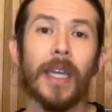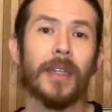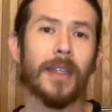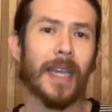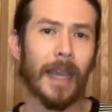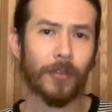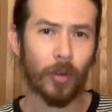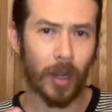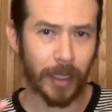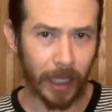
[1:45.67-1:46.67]
Did they have
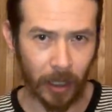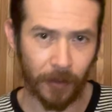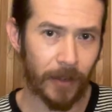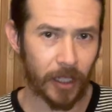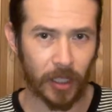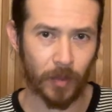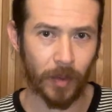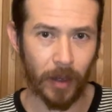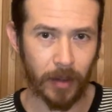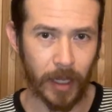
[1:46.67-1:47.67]
chronic ear infections when
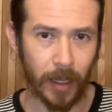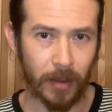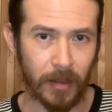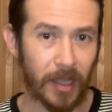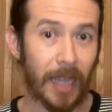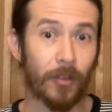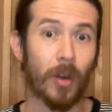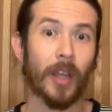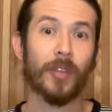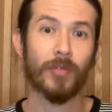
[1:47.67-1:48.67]
they were a kid? Did they have
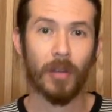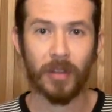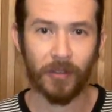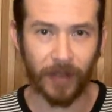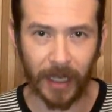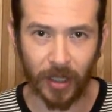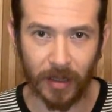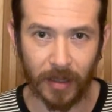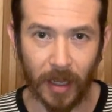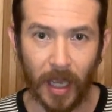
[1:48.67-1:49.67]
chronic throat infections?